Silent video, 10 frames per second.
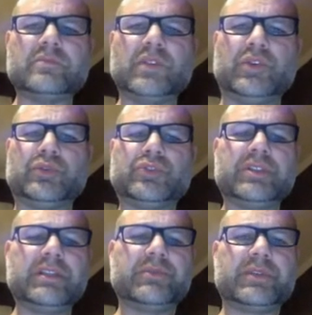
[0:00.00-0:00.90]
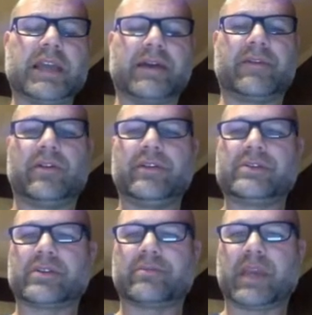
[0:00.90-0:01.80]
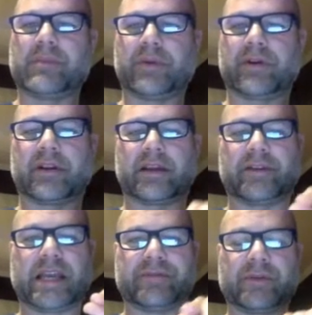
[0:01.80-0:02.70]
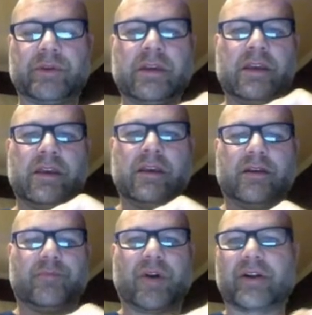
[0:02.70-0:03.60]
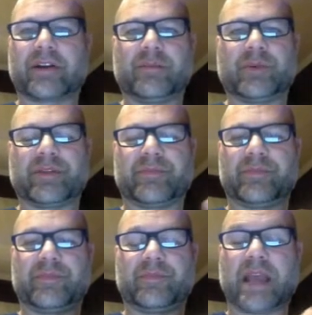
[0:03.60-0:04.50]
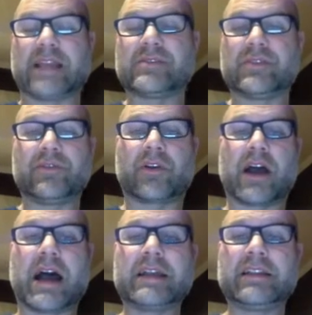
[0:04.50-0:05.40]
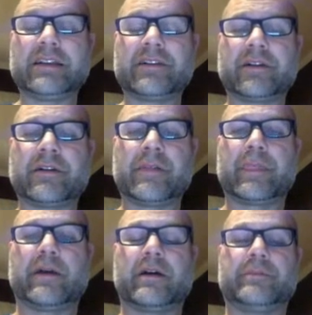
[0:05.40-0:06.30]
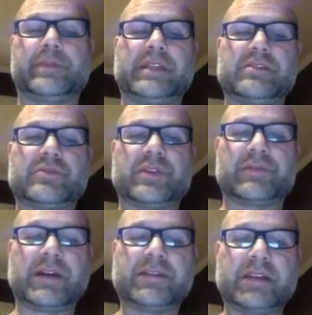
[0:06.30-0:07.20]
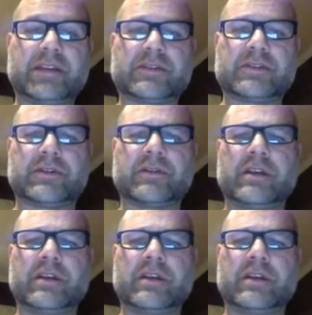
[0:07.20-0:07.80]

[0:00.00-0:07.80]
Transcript: Usually you would have all this on paper, and I would have you mark up with pencil or highlighter places where you found the answer.